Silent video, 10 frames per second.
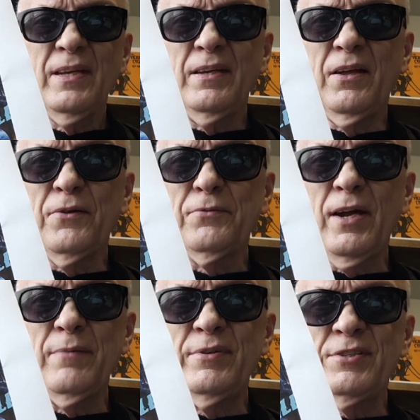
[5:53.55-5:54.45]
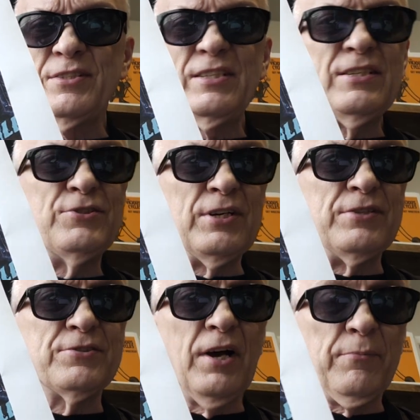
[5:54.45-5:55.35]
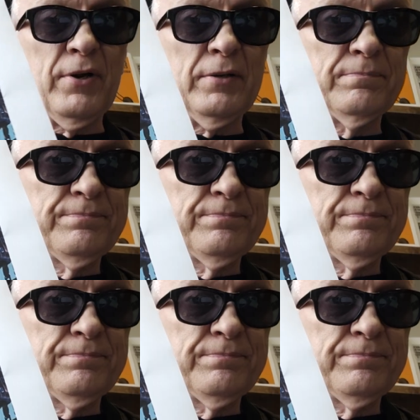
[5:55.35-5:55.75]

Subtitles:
Webb is a DJ somewhere,